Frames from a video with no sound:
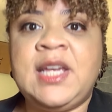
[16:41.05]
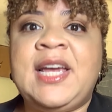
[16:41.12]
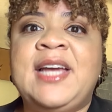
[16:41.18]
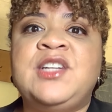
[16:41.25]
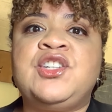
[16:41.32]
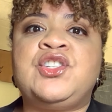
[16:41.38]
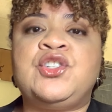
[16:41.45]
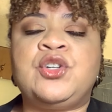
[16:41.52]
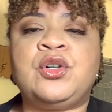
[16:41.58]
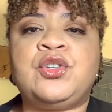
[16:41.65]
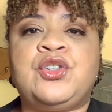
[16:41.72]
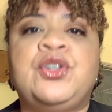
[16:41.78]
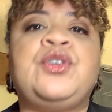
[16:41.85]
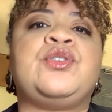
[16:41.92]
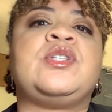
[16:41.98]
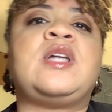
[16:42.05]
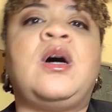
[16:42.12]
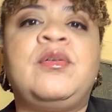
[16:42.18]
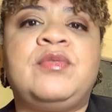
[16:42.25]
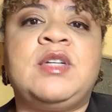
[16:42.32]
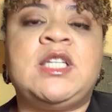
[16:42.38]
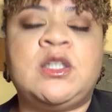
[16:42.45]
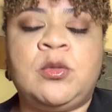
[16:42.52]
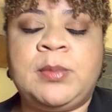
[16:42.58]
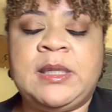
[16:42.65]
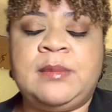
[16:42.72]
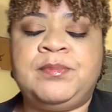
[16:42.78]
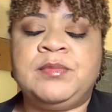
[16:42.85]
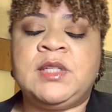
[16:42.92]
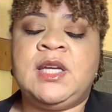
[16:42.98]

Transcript: and just nurture yourself a little bit.